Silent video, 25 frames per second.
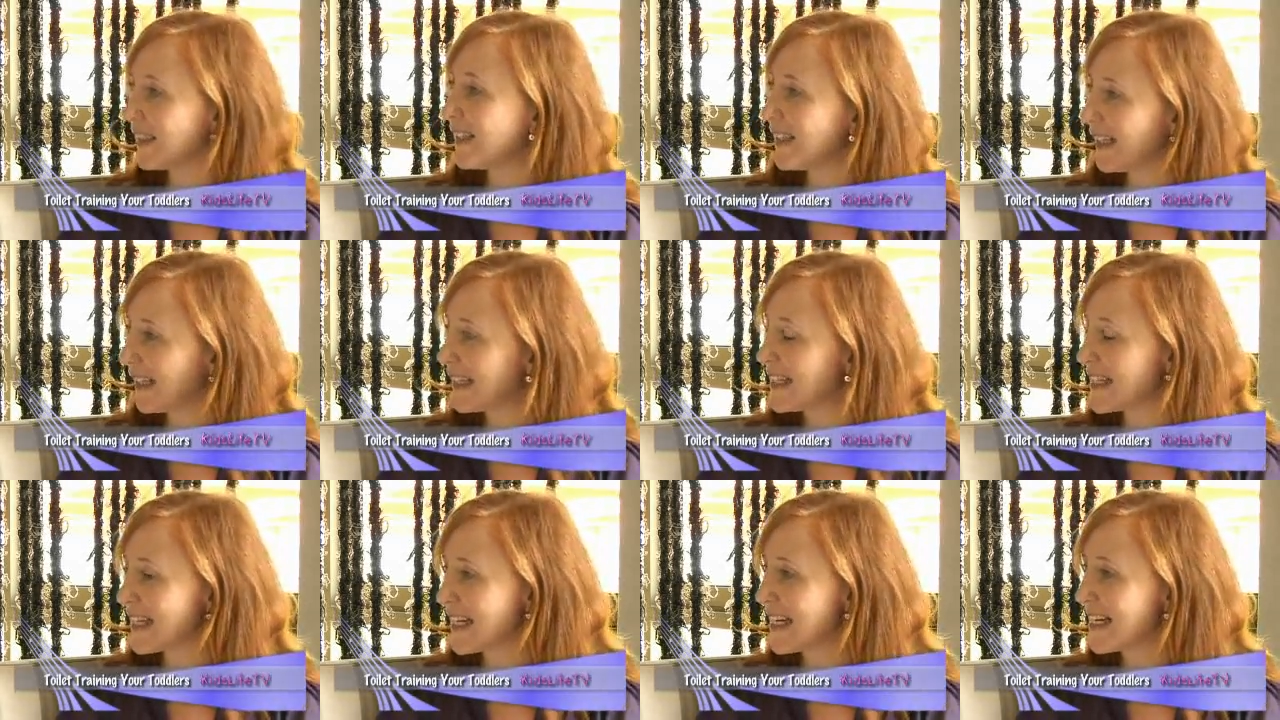
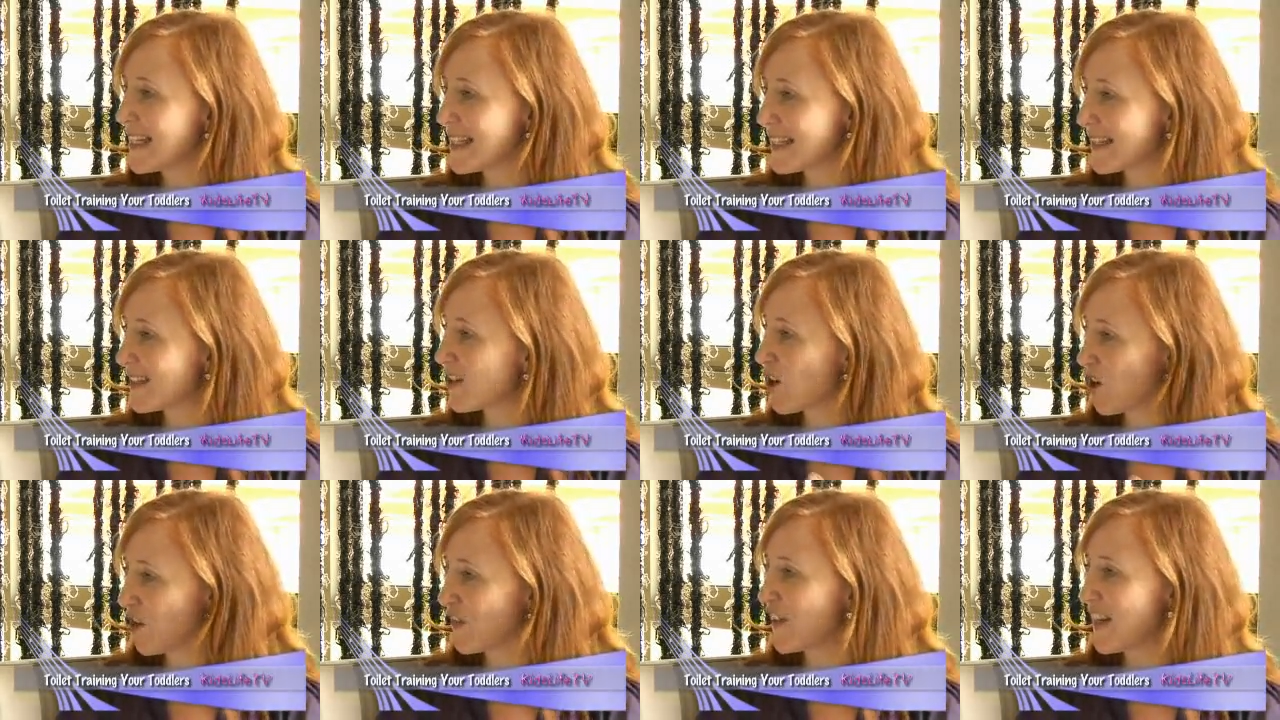undies
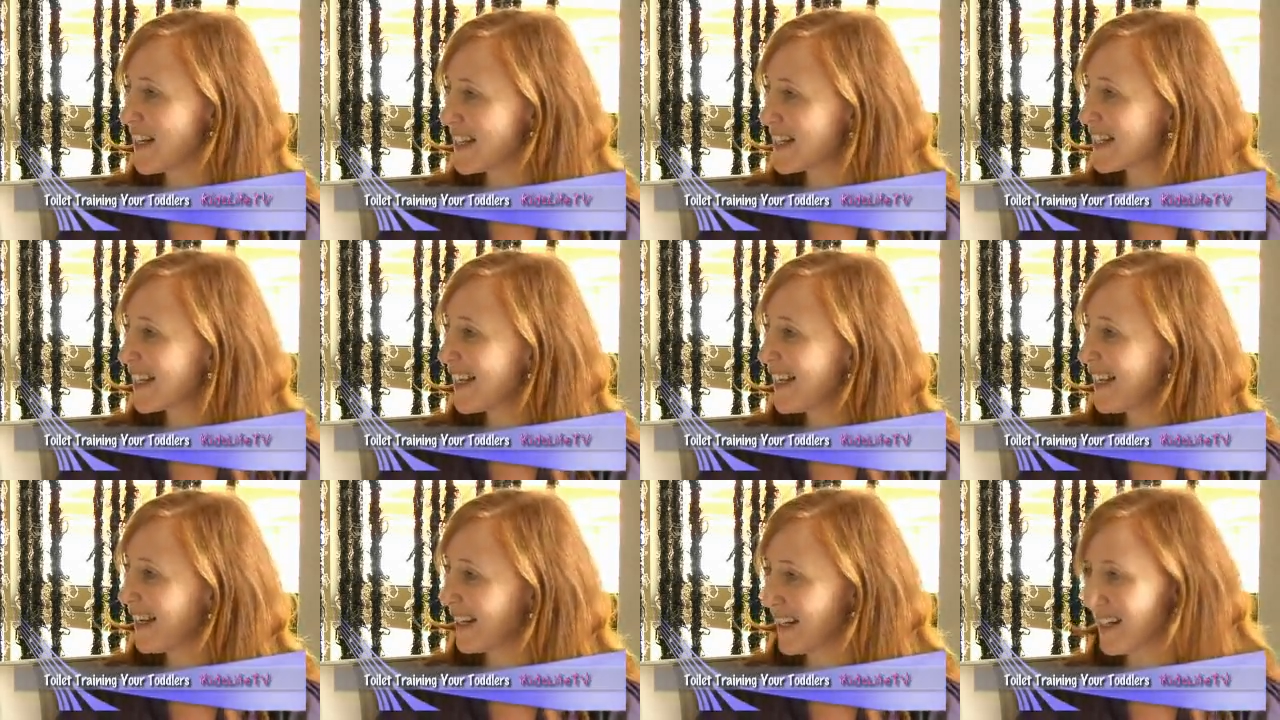on their
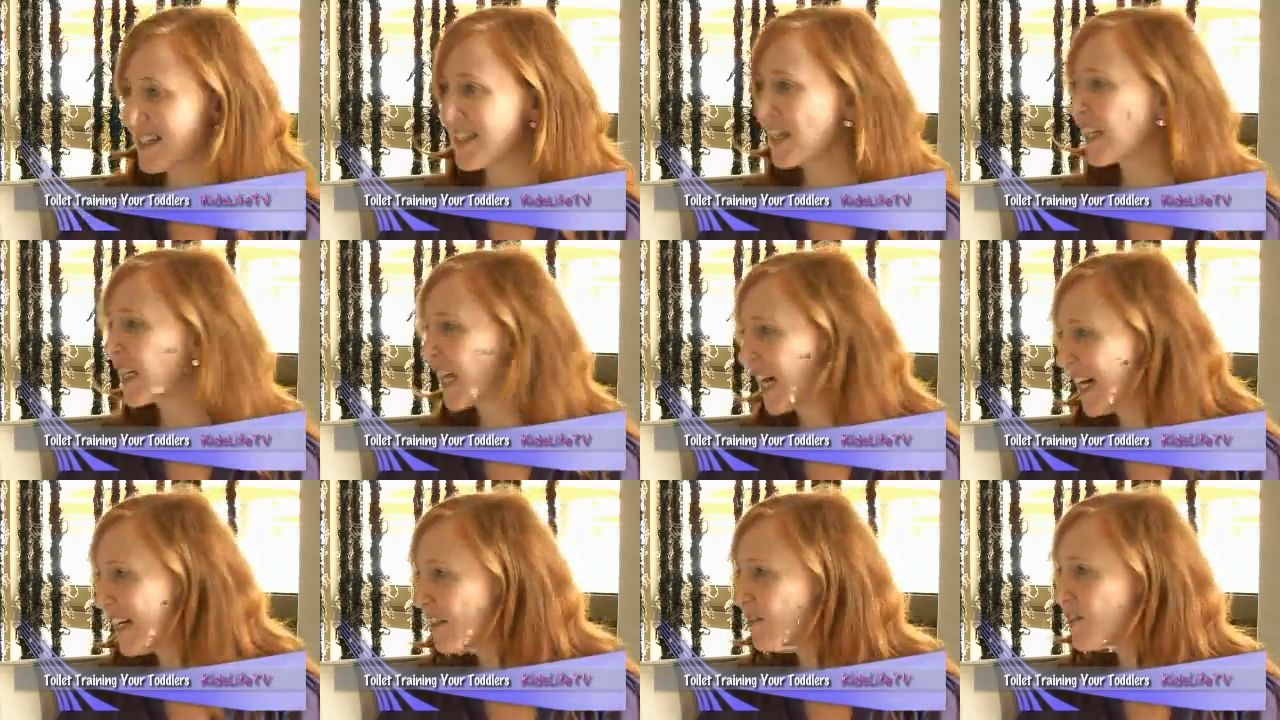skin. It's
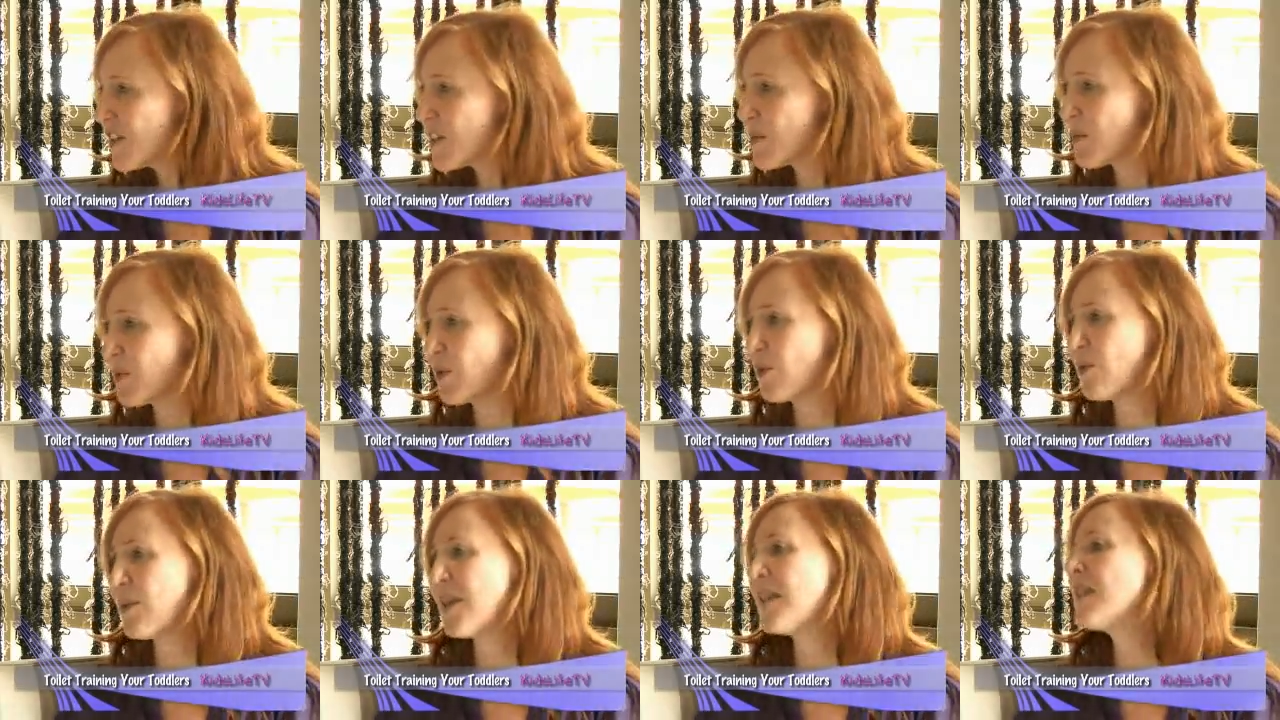
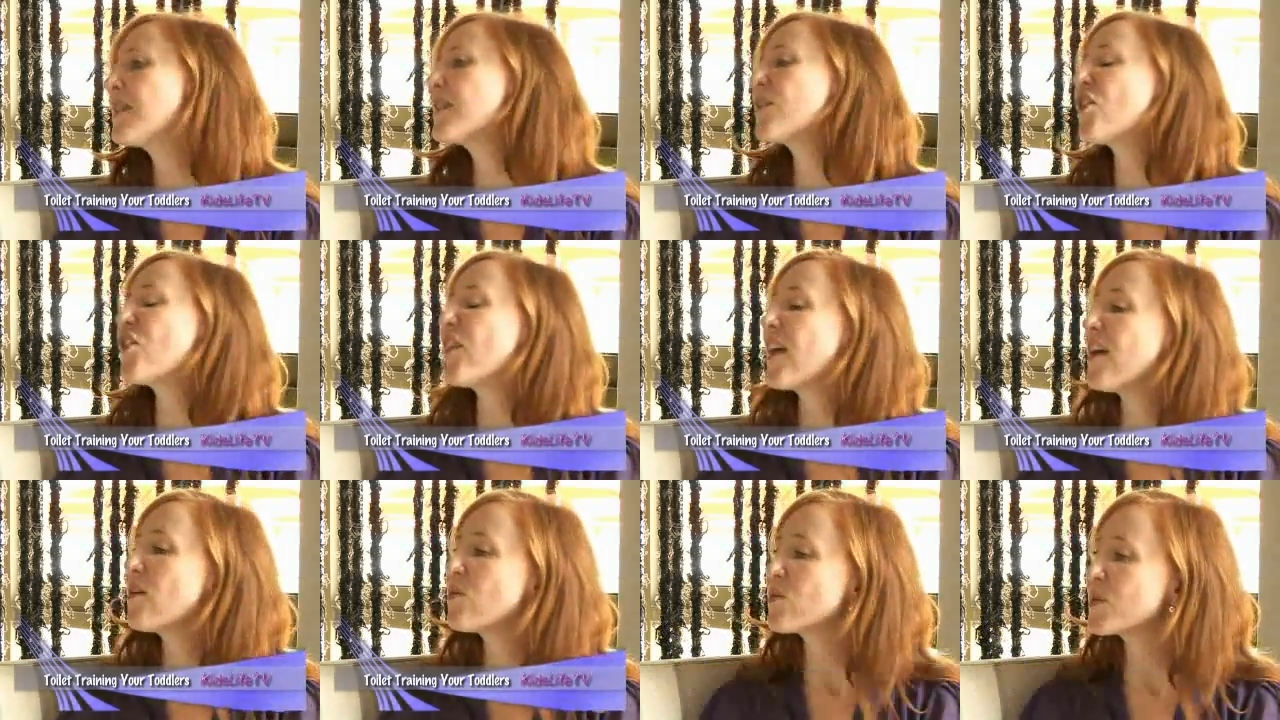uncomfortable, and
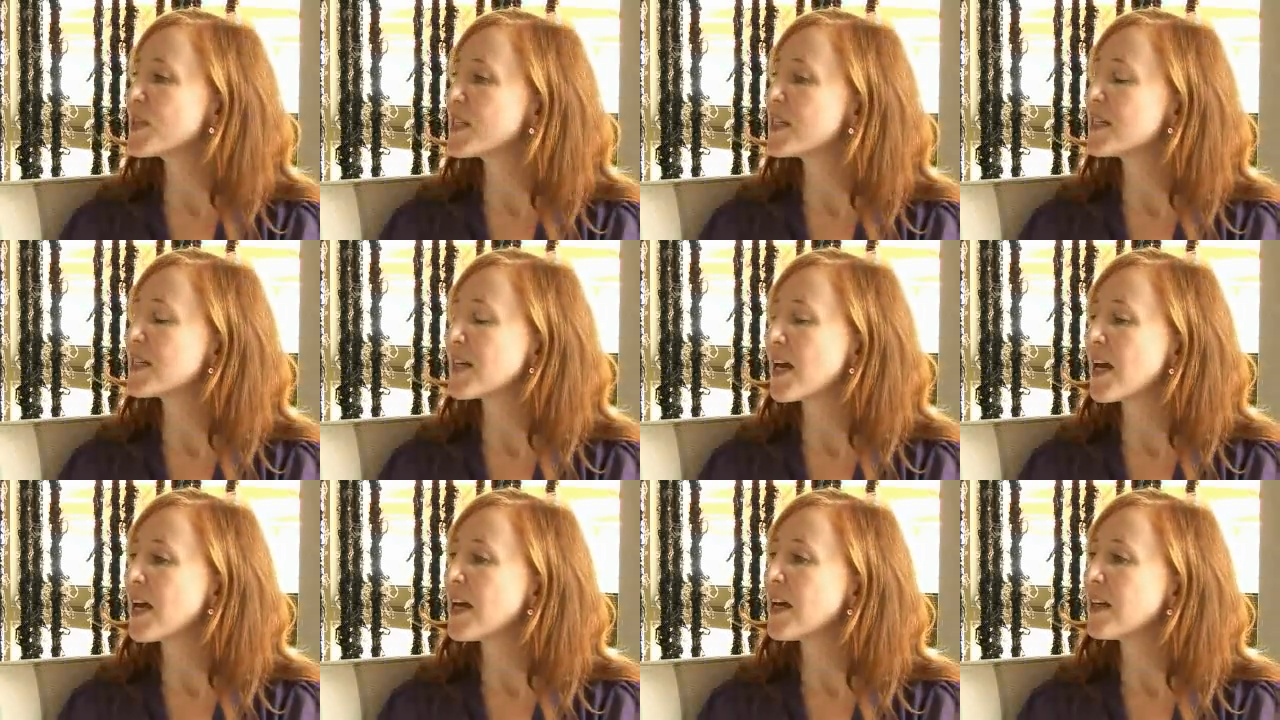so they will
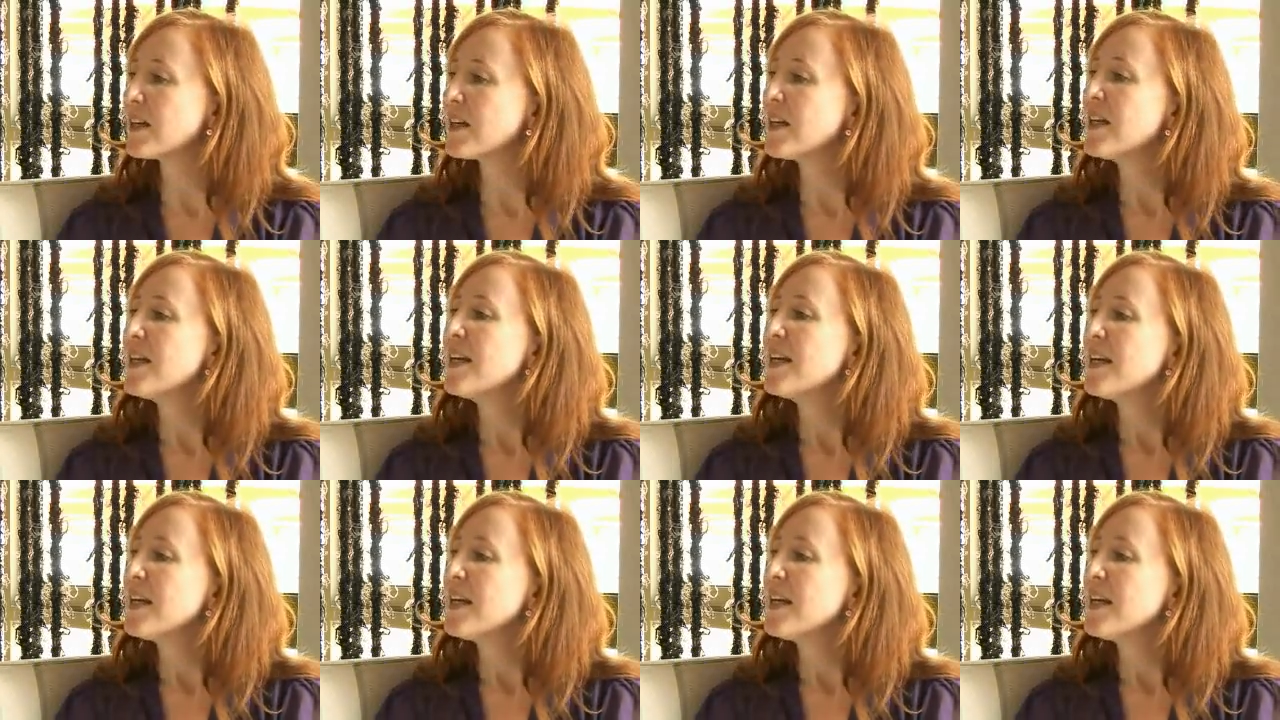start,